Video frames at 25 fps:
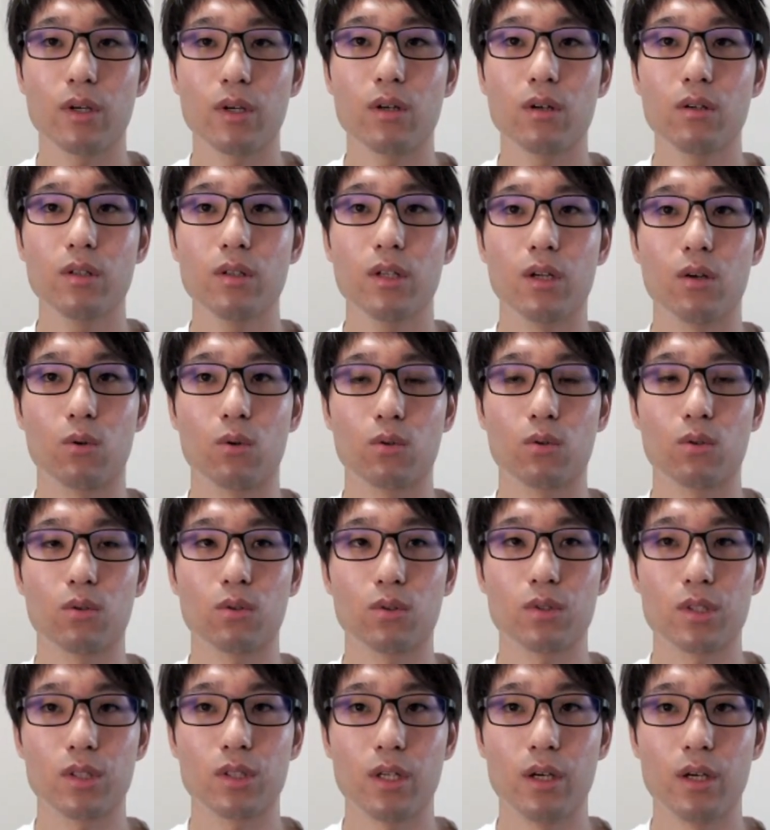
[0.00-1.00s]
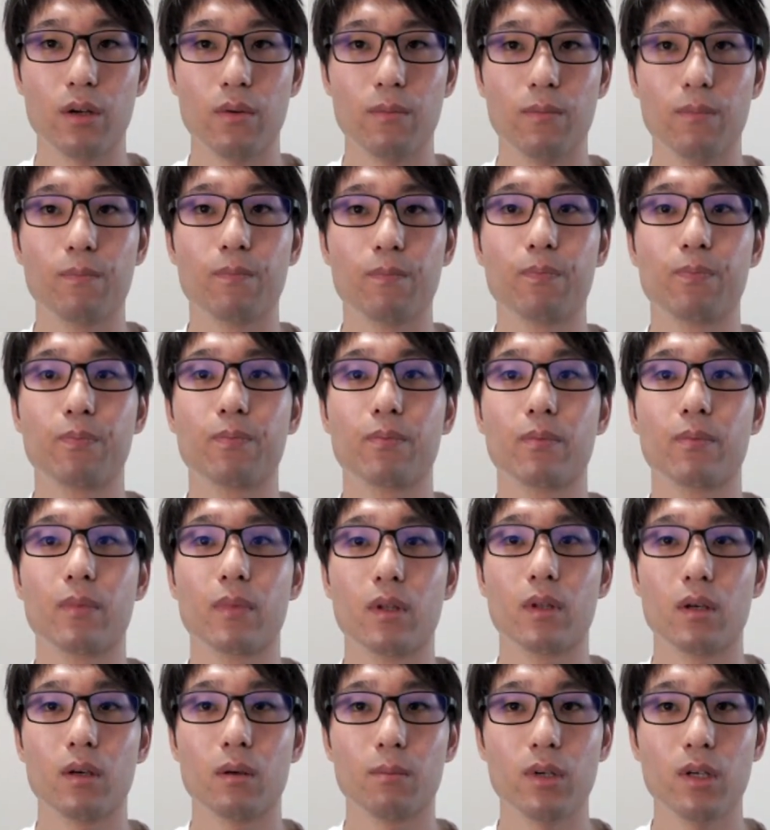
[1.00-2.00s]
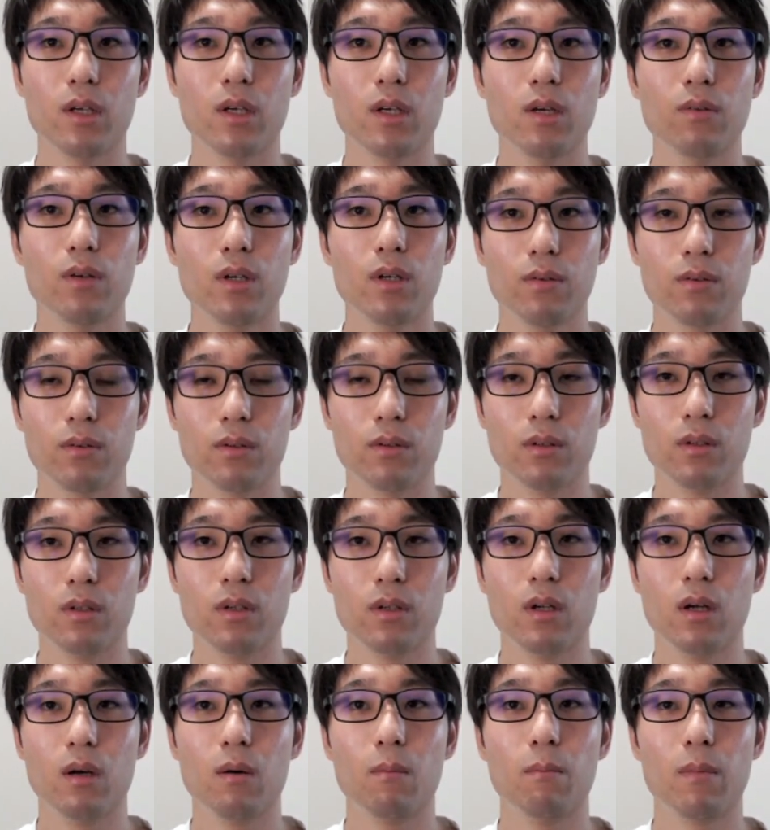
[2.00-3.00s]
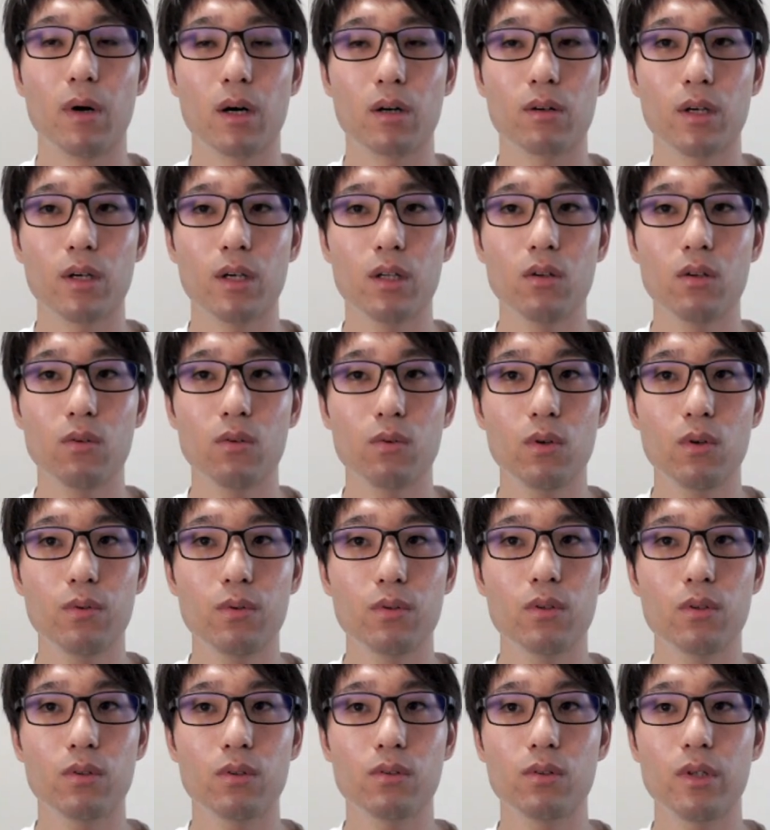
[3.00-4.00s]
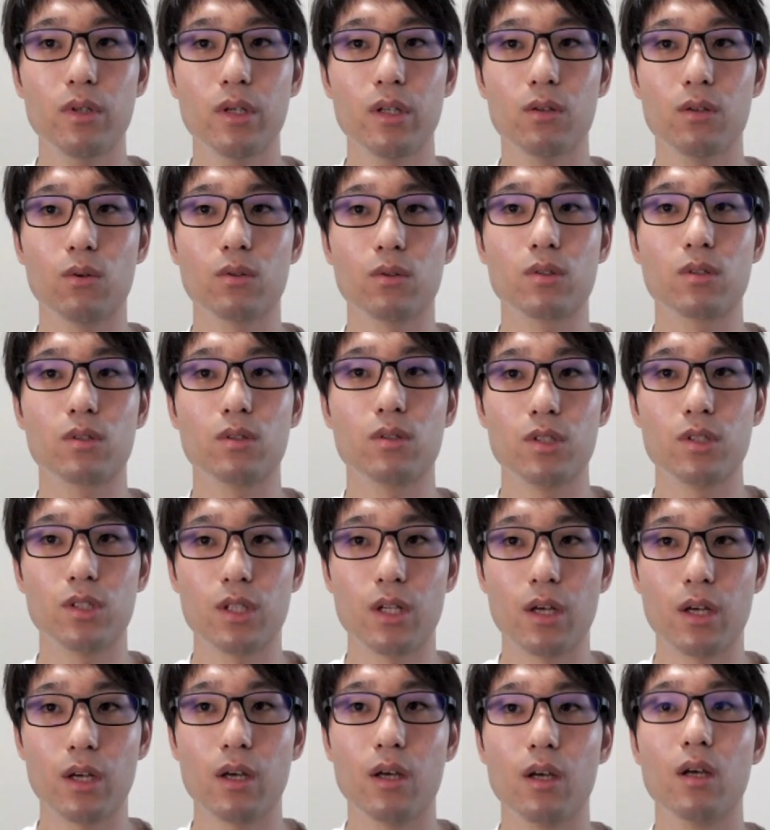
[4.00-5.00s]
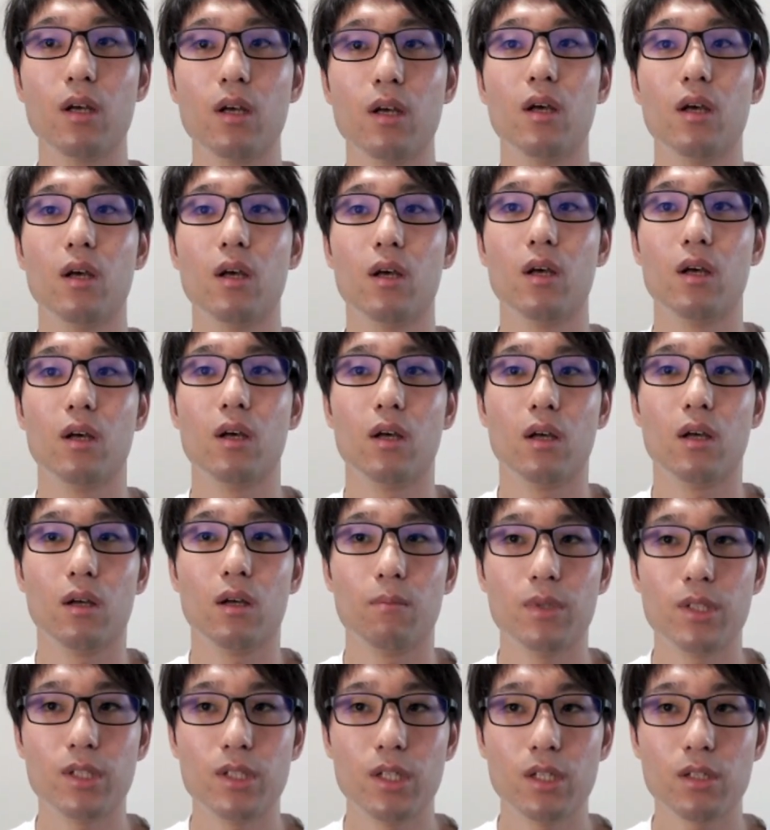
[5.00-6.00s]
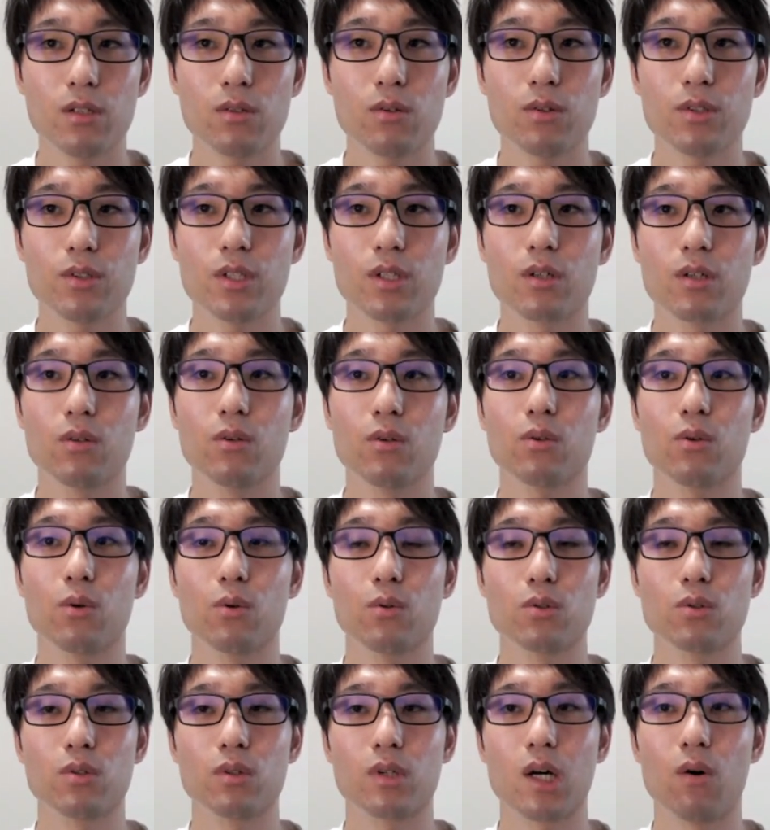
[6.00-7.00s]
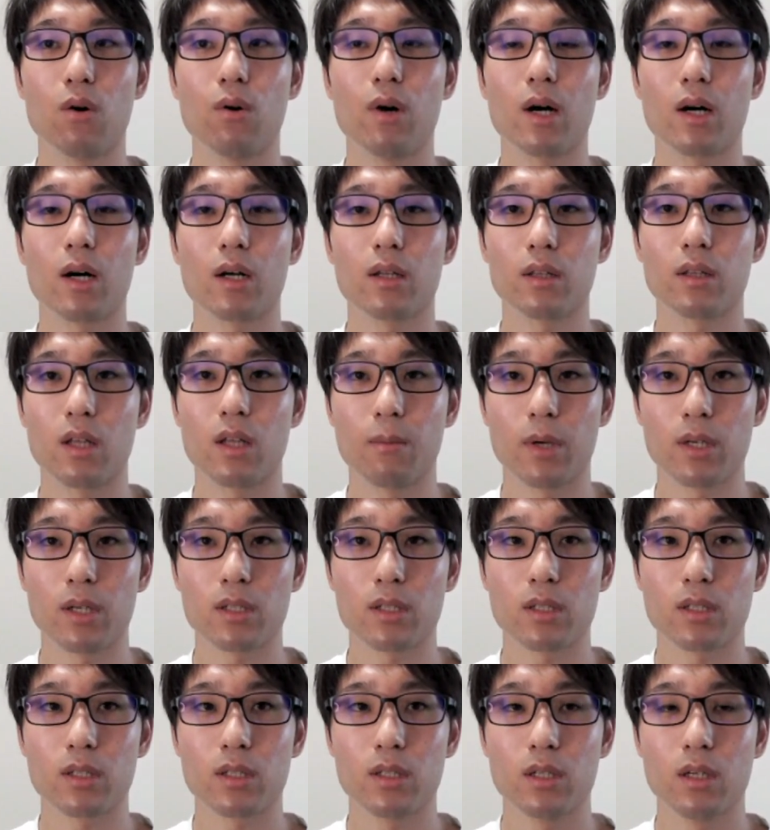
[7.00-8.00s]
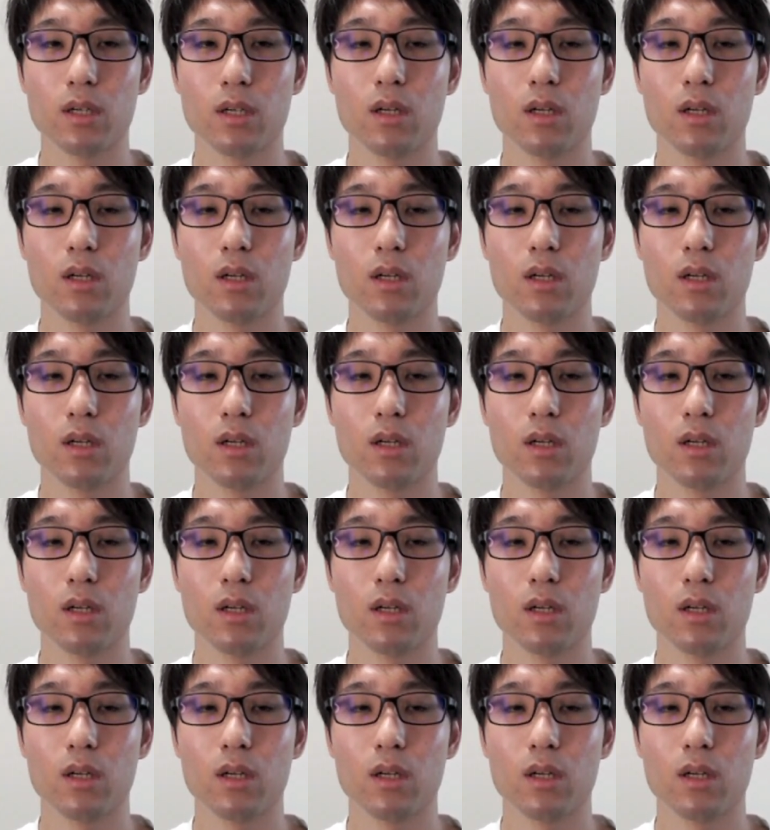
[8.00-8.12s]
We are currently working on the commonization of business logic through BFF Backend For Frontend.